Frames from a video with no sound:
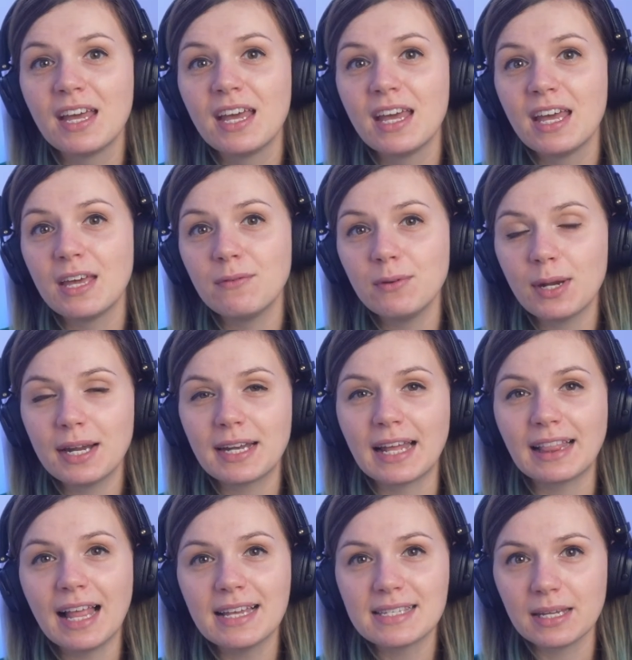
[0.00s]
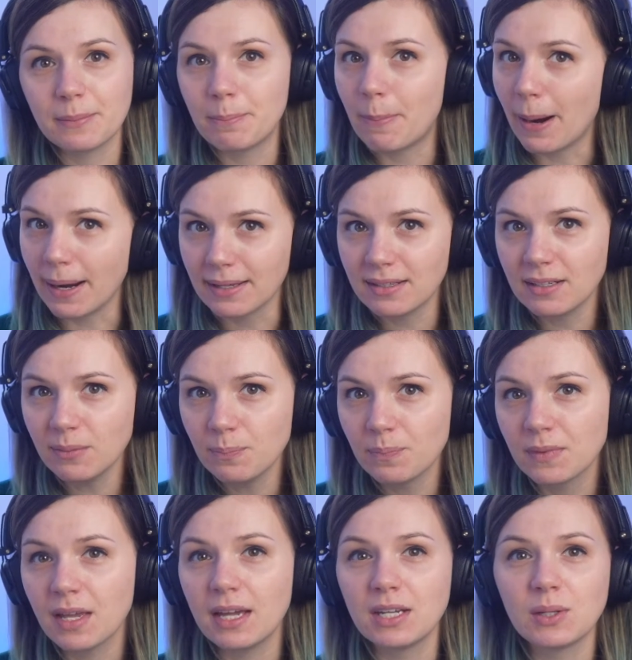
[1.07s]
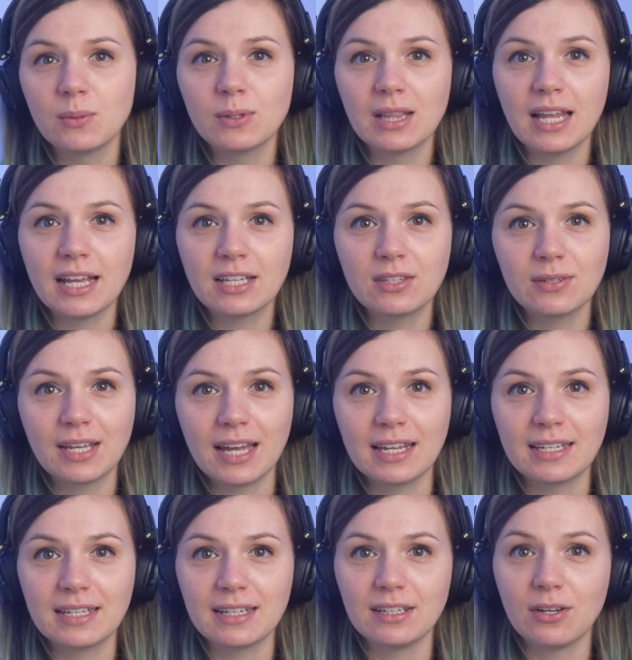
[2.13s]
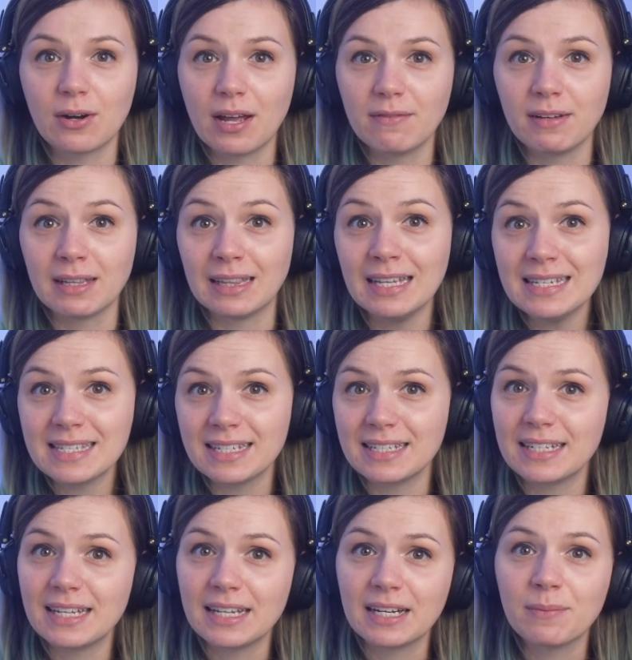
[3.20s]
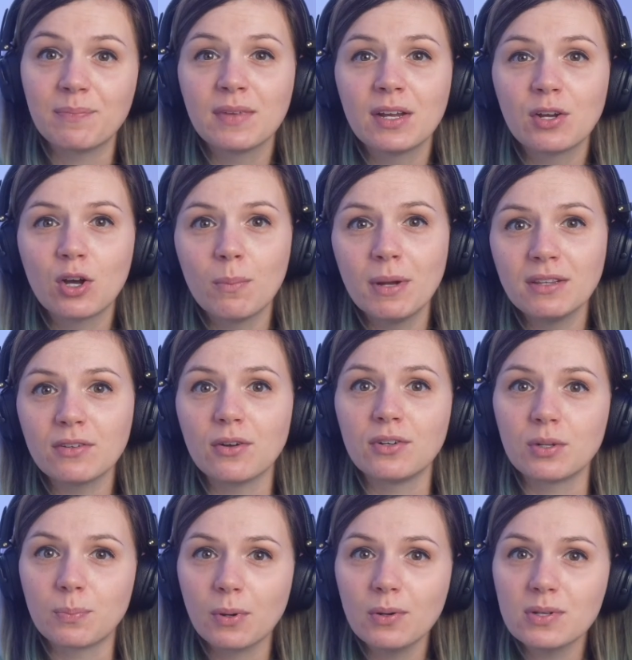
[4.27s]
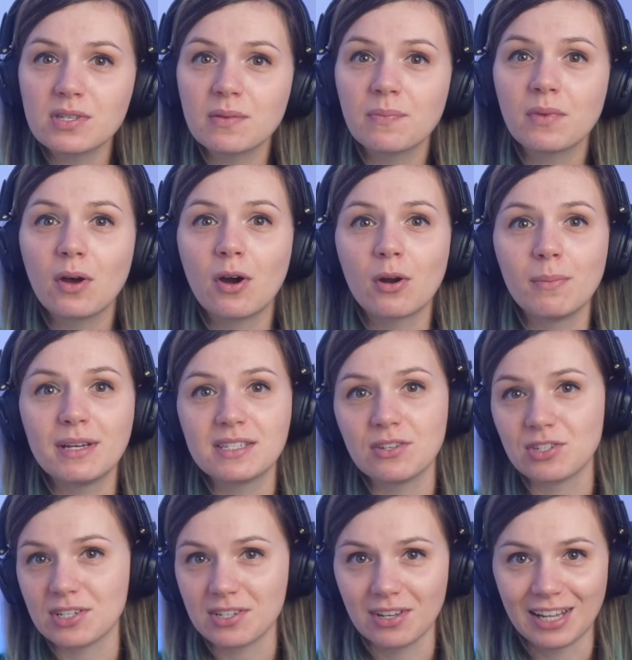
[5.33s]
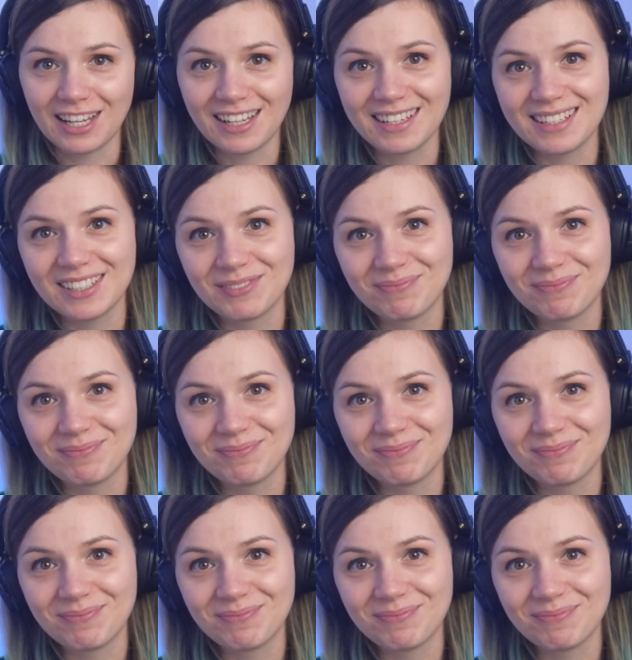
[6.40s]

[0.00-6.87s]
If you're an Atlassian partner and you would like to get your event listed here, comment on the post or message us on LinkedIn.